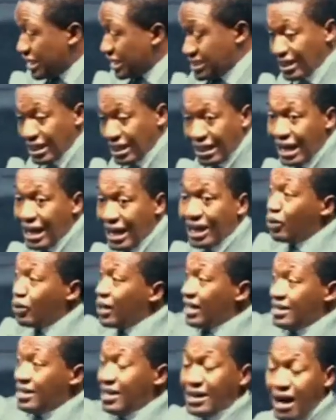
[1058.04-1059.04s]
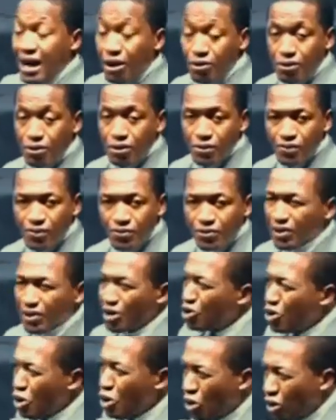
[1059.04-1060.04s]
yesterday and we are here now.
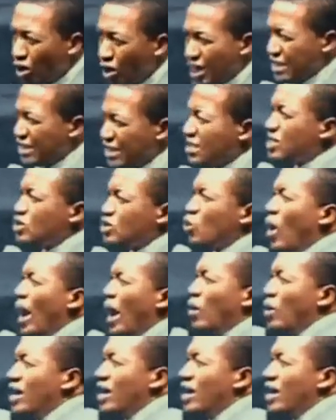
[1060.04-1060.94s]
No, this is why